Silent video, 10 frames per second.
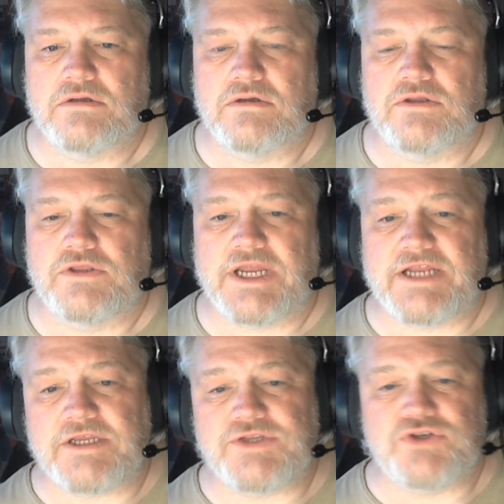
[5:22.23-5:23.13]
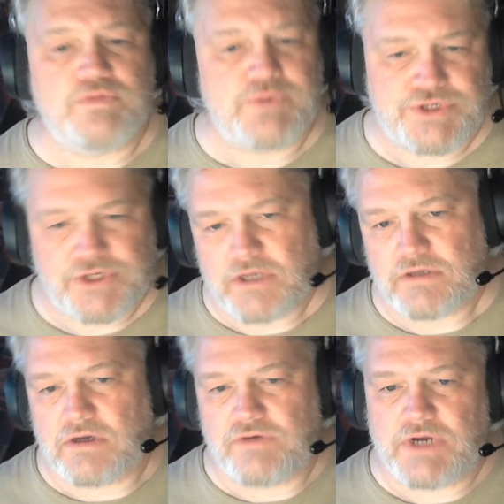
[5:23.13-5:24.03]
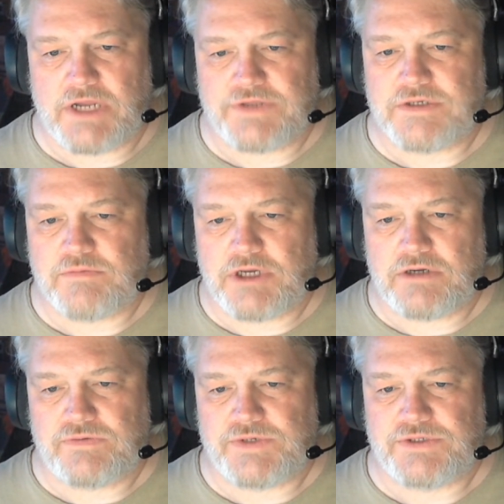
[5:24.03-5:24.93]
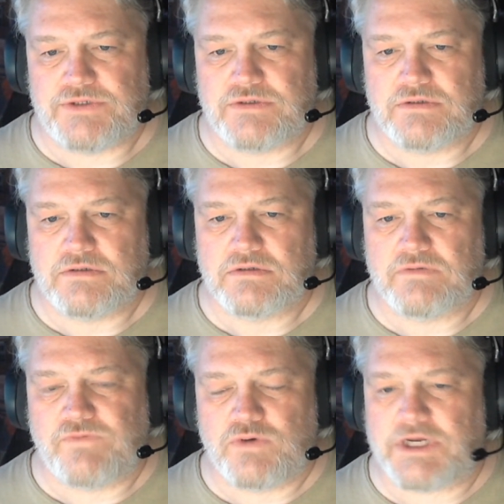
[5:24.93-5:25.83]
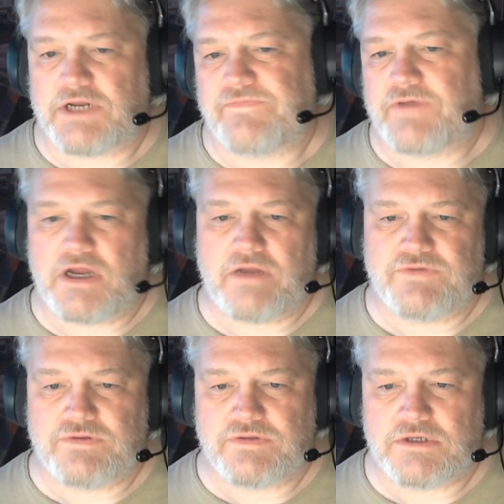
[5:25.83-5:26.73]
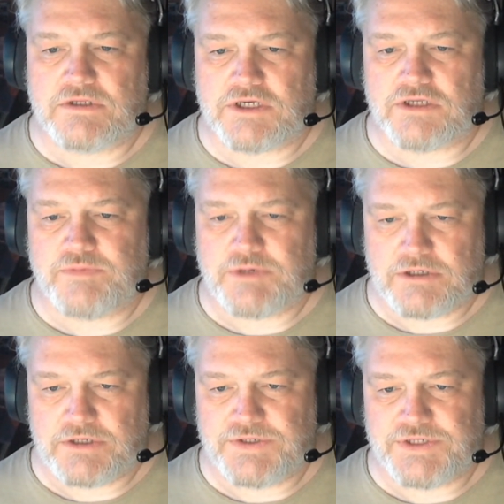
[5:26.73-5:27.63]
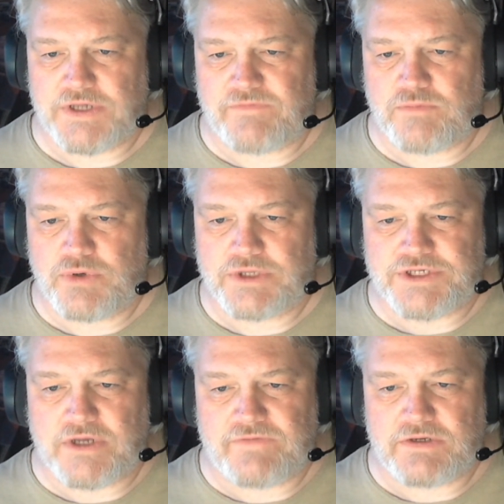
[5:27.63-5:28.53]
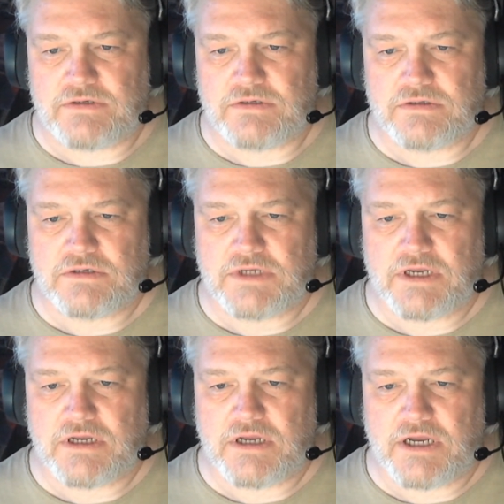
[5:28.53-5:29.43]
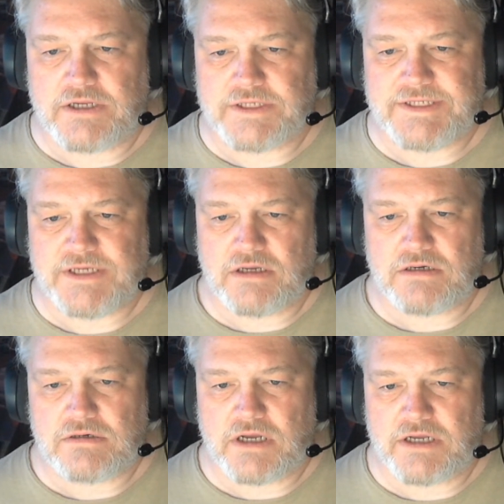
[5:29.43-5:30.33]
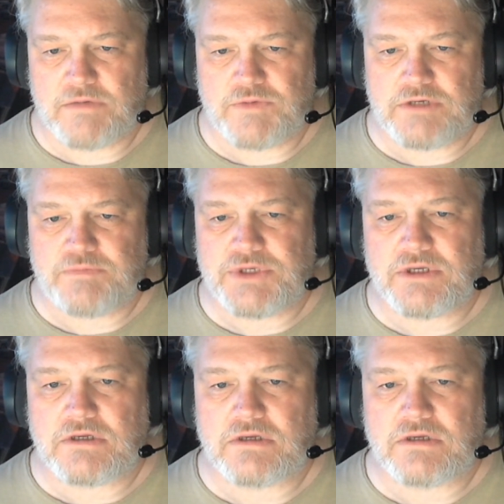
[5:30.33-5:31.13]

92% on Rotten Tomatoes, 4 out of 5 on in the Independent, 7.7 out of 10 IMDb.